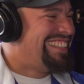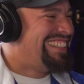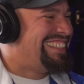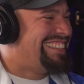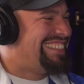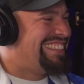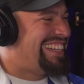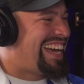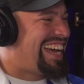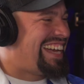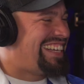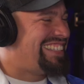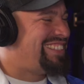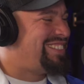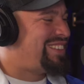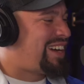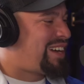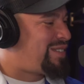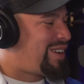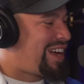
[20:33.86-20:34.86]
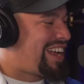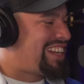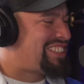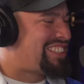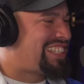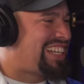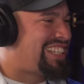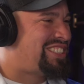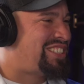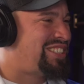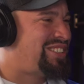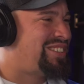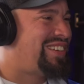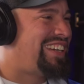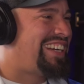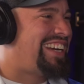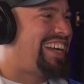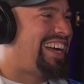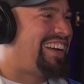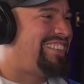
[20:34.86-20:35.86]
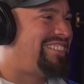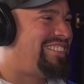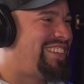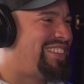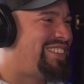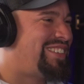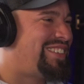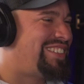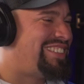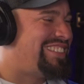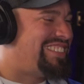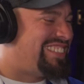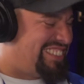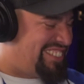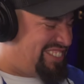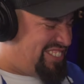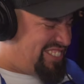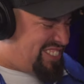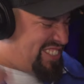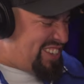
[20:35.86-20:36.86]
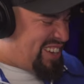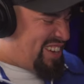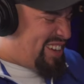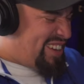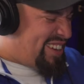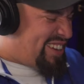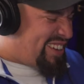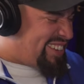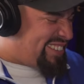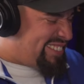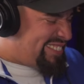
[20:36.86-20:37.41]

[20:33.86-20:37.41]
I watched as you went up, you were, yeah.